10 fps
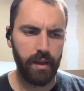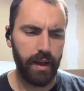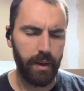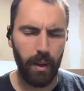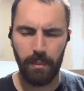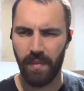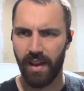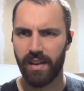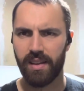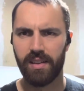Uh, I'm
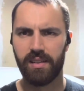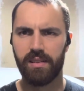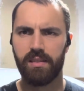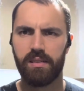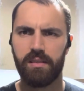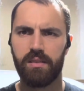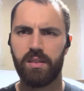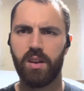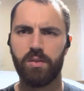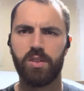not gonna
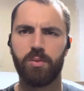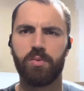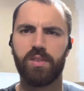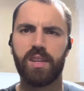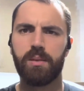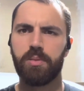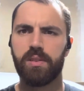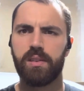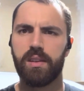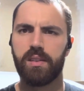go super deep
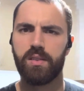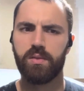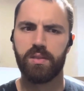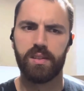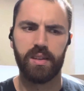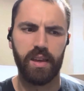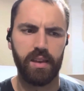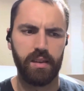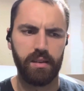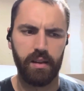into it
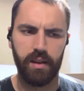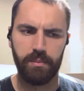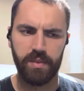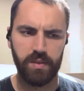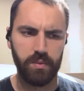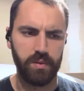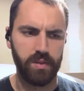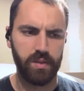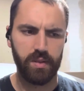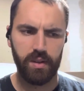today. Um, this
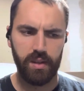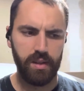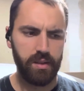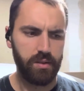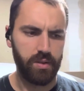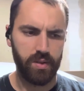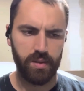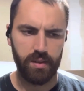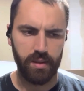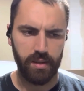was
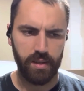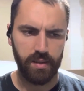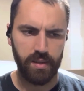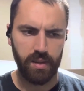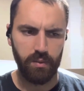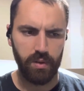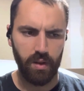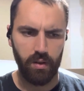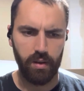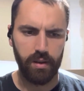just uh, continuing
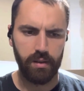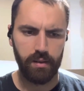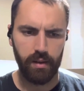on.